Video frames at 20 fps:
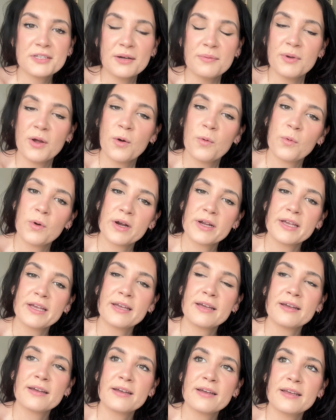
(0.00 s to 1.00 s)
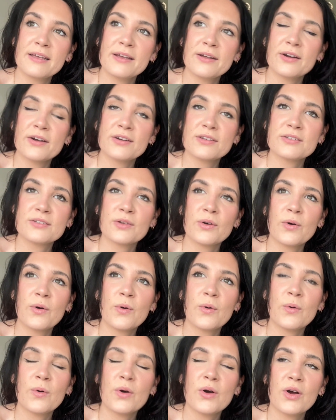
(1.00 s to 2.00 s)
I'm not working here,
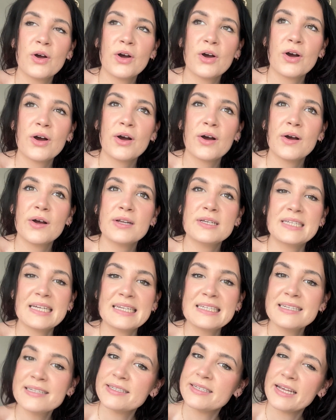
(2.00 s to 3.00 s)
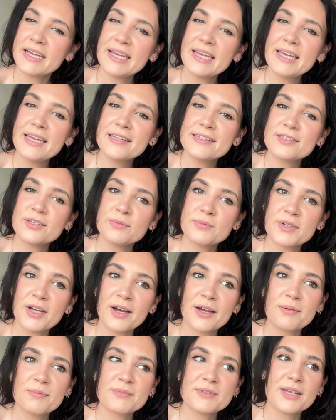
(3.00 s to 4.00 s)
so day to day
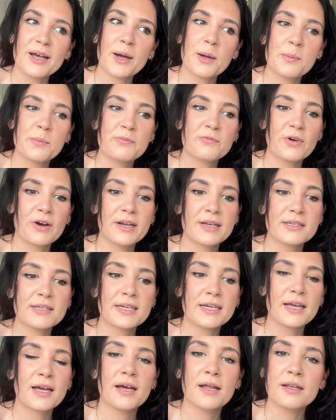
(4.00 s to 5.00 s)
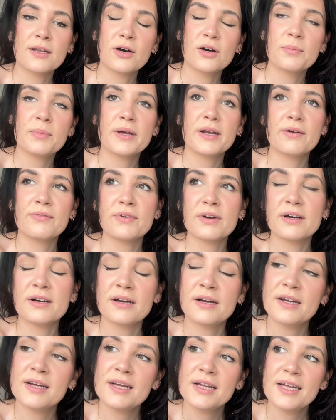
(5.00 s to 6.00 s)
sometimes I'm finding it a little bit of
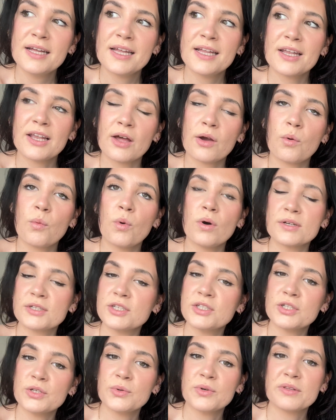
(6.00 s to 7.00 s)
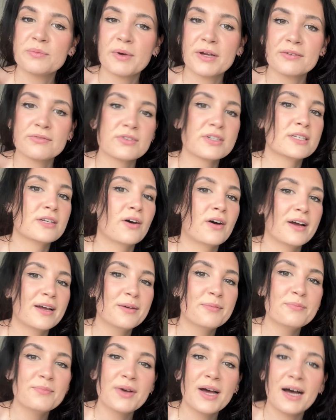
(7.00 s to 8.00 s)
a like what to do with my free time.